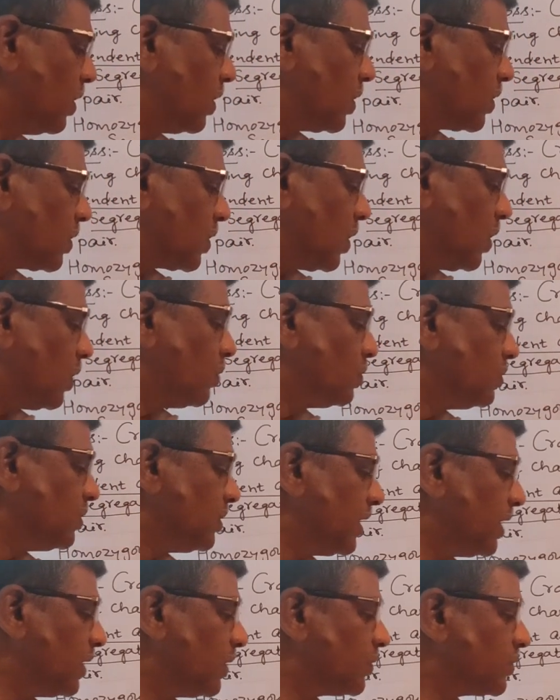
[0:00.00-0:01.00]
round
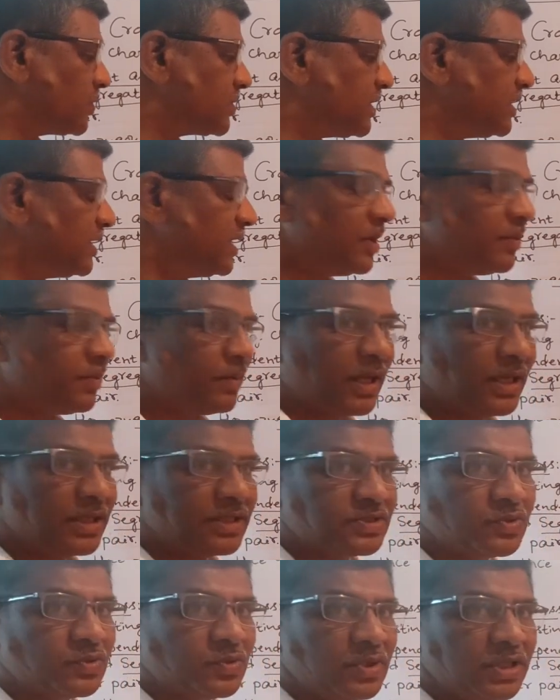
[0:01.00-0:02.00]
yellow seeded plants
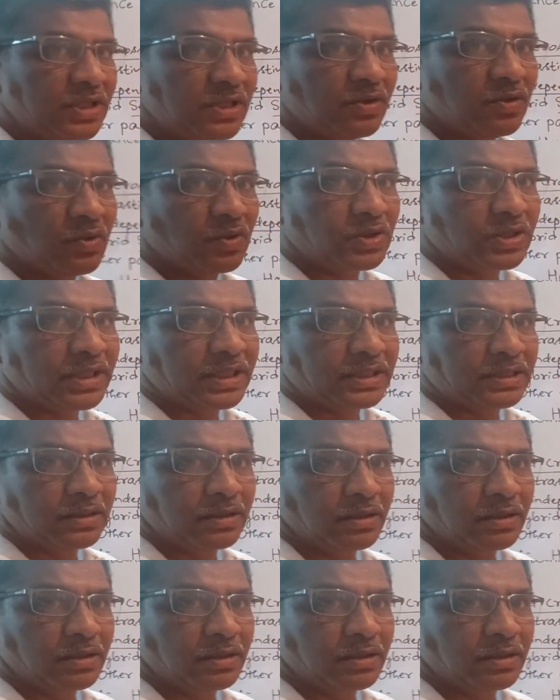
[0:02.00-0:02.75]
only. You got it.